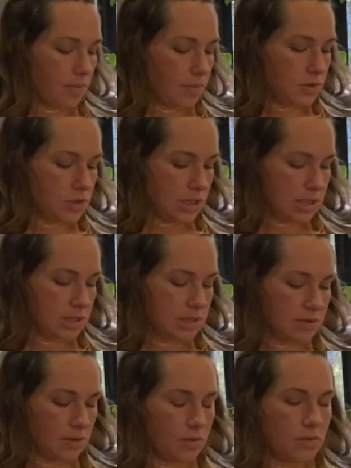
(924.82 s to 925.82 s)
just
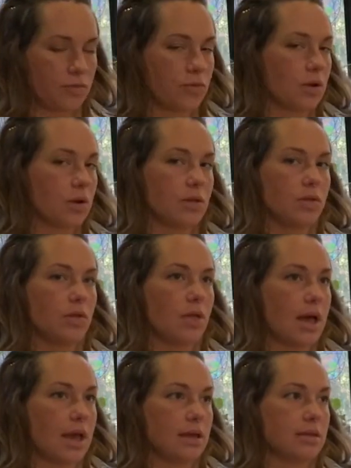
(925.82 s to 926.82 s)
for
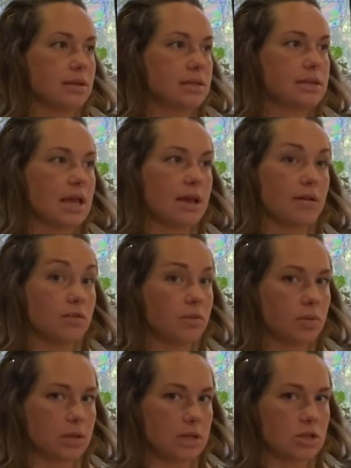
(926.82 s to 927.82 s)
like the sake of
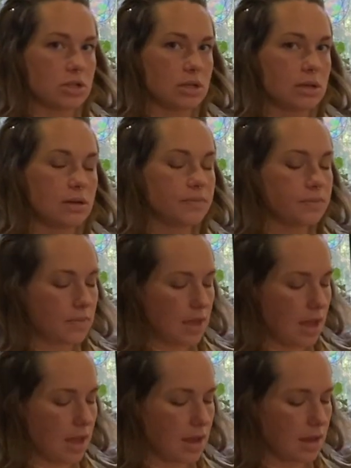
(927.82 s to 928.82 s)
depletion.
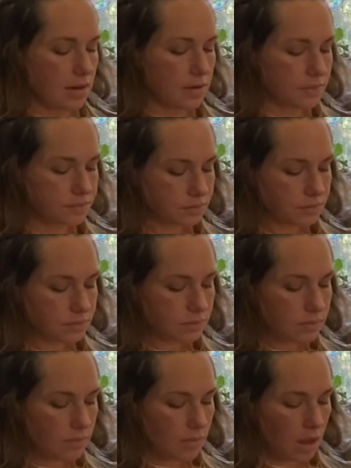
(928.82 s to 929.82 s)
And
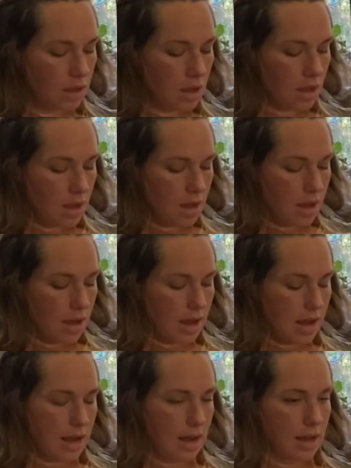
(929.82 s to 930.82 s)

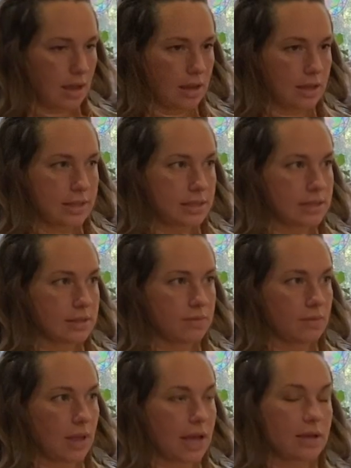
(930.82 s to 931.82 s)
it's
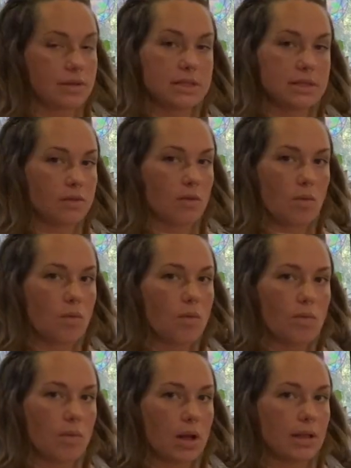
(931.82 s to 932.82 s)
like
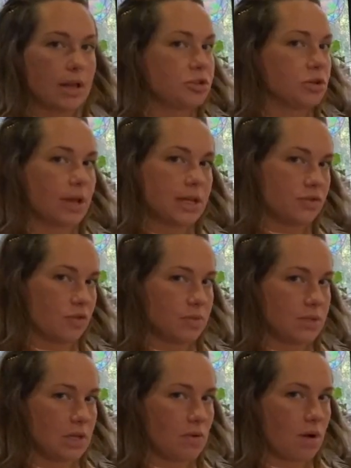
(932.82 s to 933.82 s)
electrolytes from
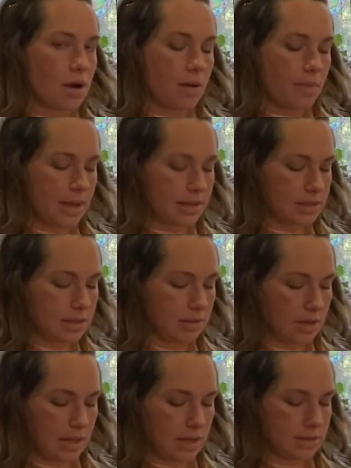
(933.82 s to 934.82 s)
seawater
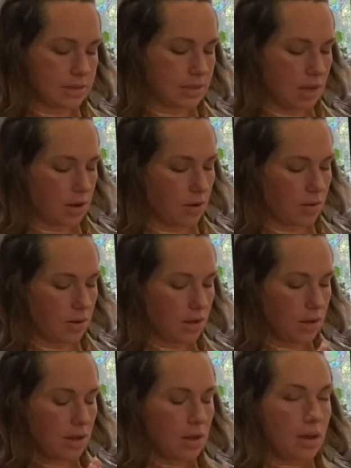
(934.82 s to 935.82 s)
basically, and so
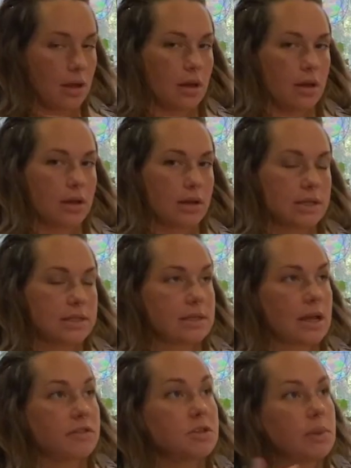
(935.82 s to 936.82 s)
good
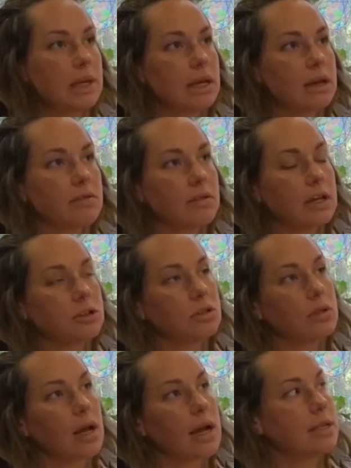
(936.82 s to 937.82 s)
stuff. Speaking of
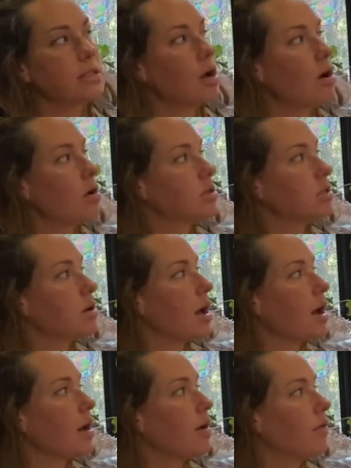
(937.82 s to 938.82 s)
electrolytes, I also
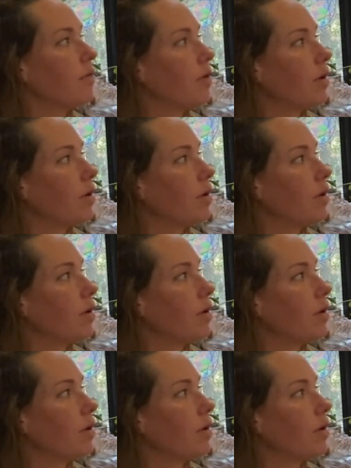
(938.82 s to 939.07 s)
have